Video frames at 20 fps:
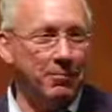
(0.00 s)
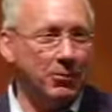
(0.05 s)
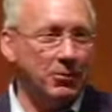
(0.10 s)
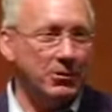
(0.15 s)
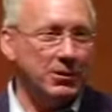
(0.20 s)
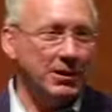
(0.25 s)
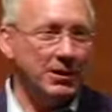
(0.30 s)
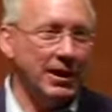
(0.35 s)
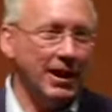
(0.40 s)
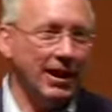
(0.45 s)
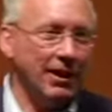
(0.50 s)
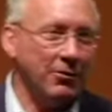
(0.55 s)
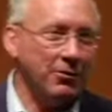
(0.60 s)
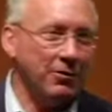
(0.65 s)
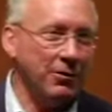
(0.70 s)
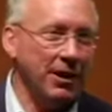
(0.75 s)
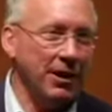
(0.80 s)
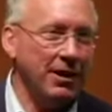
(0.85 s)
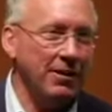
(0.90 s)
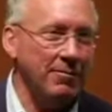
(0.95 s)
the person God
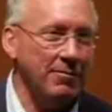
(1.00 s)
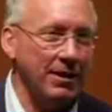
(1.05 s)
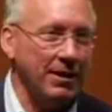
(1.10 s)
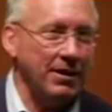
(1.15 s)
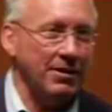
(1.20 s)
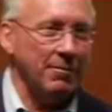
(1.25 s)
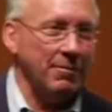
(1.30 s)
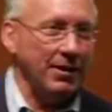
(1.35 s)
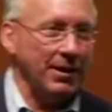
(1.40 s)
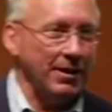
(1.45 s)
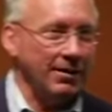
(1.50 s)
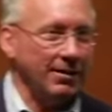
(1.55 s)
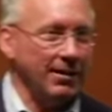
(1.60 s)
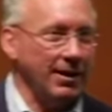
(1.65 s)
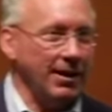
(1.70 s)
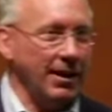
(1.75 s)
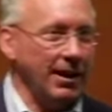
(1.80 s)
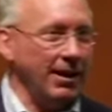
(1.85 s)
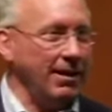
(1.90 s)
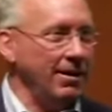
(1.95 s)
created me to be?
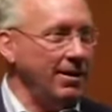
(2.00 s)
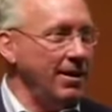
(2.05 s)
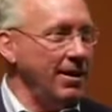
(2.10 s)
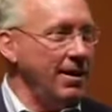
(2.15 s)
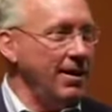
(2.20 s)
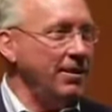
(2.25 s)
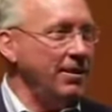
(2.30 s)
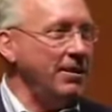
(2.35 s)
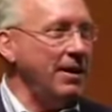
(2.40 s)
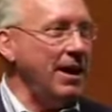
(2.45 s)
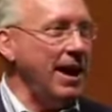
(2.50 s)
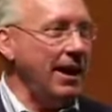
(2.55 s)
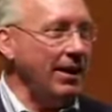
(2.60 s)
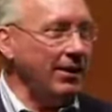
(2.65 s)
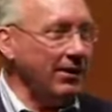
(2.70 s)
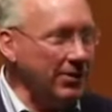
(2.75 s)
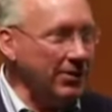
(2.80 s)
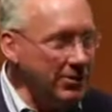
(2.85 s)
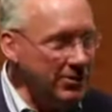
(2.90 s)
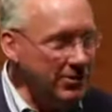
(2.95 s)
Can I
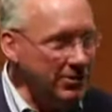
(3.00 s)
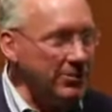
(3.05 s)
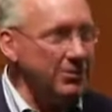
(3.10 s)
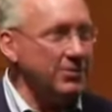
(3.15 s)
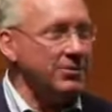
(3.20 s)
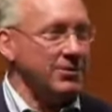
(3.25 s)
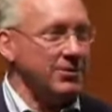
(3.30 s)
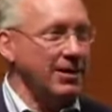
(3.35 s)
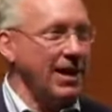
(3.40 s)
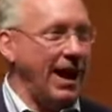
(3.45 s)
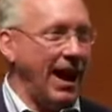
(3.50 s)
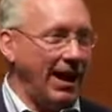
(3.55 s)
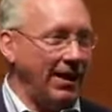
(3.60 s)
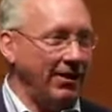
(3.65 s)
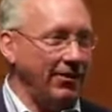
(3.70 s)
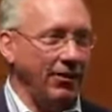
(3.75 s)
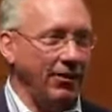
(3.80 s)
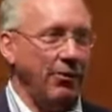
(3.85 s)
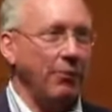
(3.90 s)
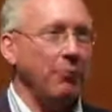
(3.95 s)
not lose
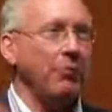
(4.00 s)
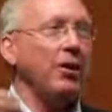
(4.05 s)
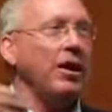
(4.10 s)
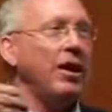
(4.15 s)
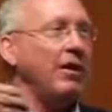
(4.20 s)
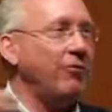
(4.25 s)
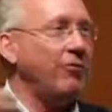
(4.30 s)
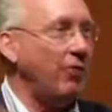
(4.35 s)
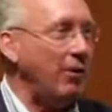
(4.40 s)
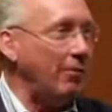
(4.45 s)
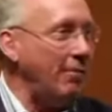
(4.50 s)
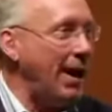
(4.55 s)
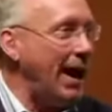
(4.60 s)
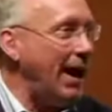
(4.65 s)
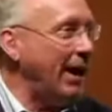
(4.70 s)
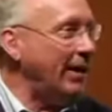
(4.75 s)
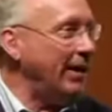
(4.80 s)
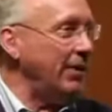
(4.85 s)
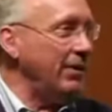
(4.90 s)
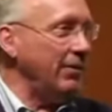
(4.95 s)
that? Or will I fall
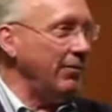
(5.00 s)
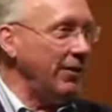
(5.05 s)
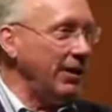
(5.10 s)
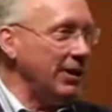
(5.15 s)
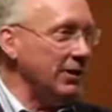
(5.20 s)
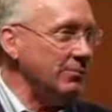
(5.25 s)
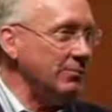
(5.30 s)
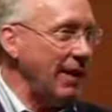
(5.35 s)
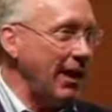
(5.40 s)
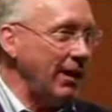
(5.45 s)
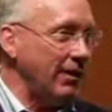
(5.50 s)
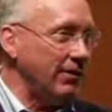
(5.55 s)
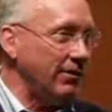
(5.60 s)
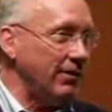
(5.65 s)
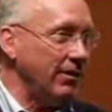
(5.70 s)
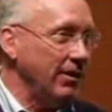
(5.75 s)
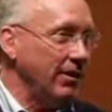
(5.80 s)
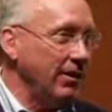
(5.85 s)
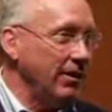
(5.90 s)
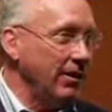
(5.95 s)
back into flesh patterns?